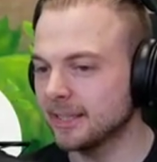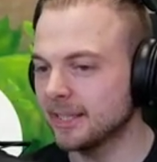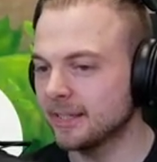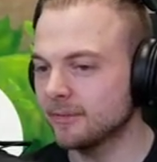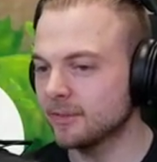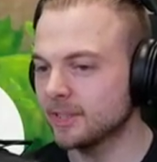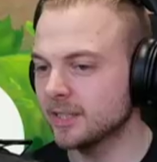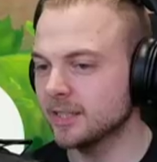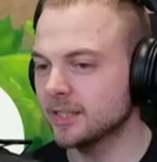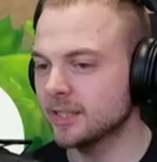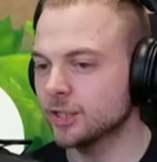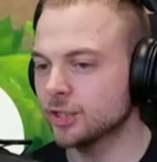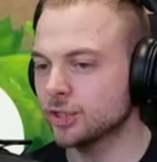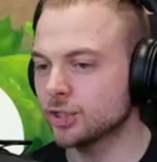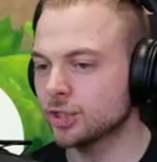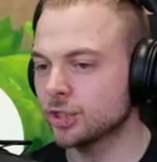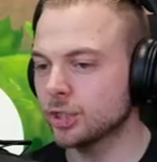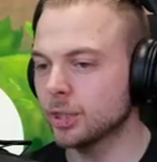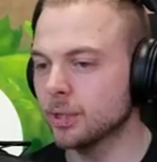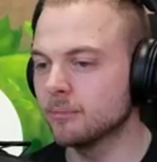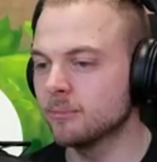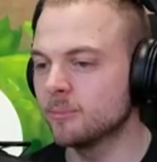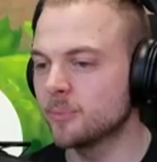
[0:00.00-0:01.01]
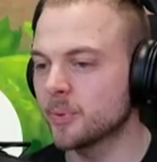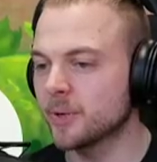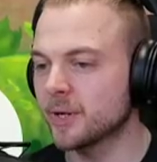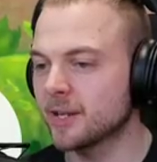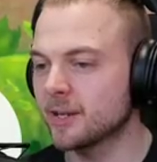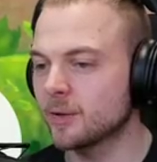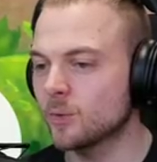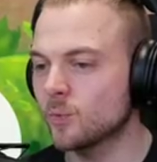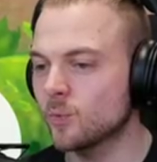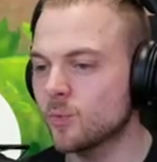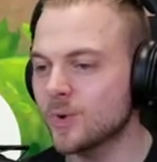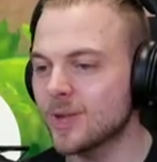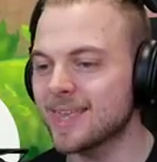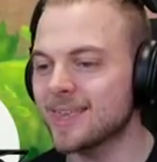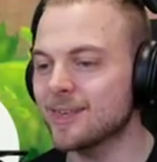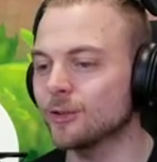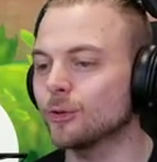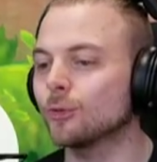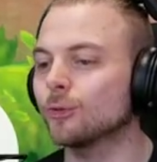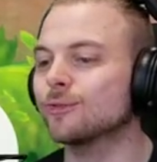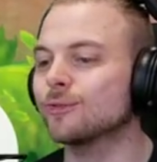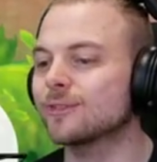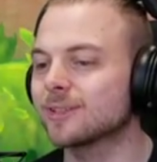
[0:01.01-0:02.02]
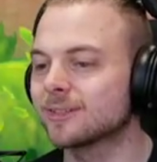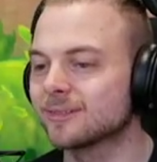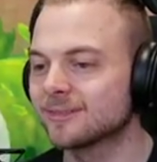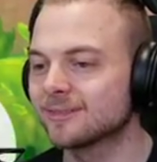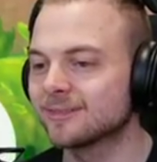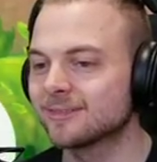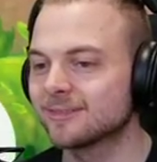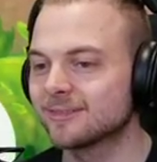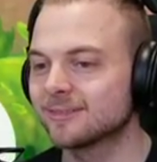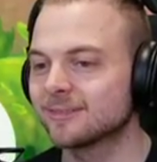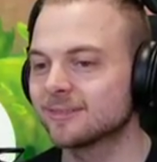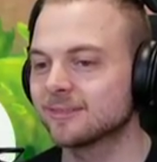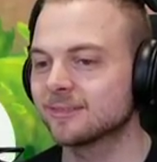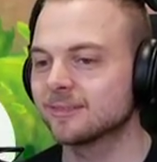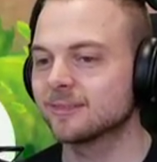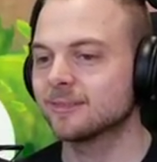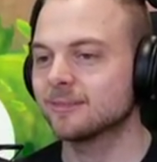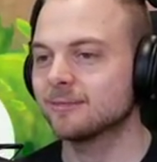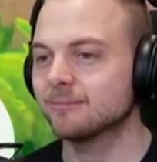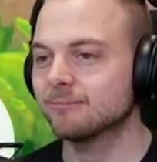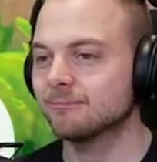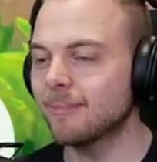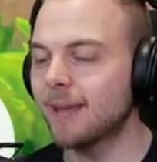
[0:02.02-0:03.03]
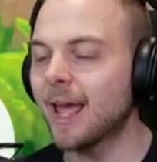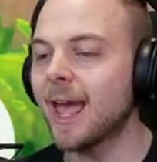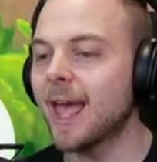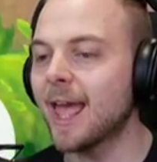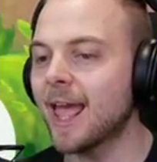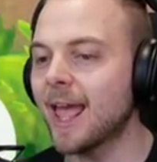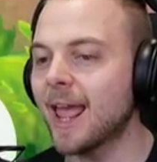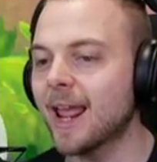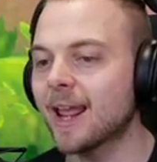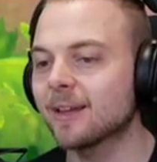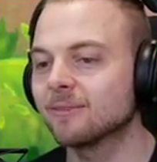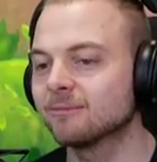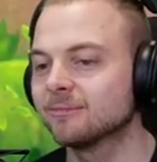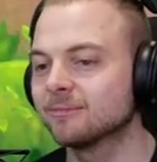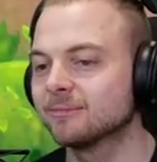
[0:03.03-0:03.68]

living in the Slumbering Weald. Man,